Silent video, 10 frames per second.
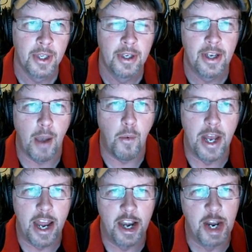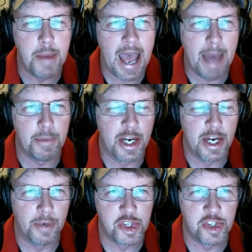And what ended up
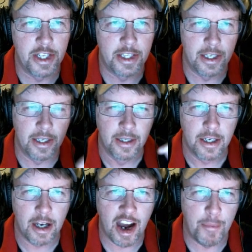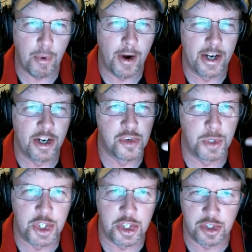happening was that the operators
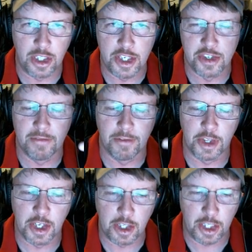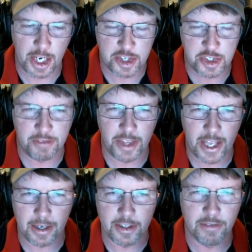would just listen for the clicks of
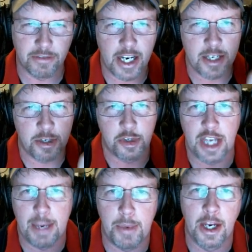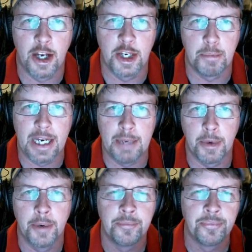that device tapping on the
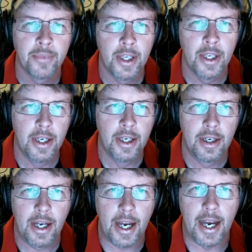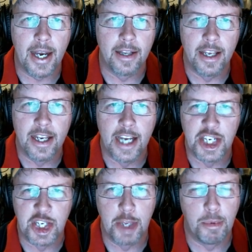paper. And they
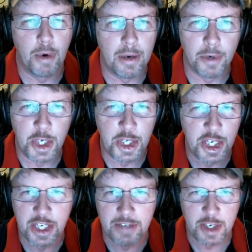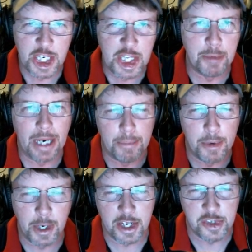got to the point where you didn't even need the
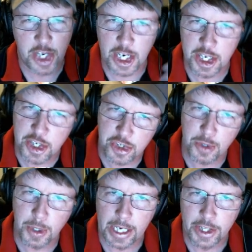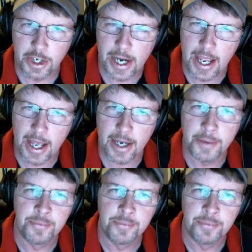paper because they could just do it in their head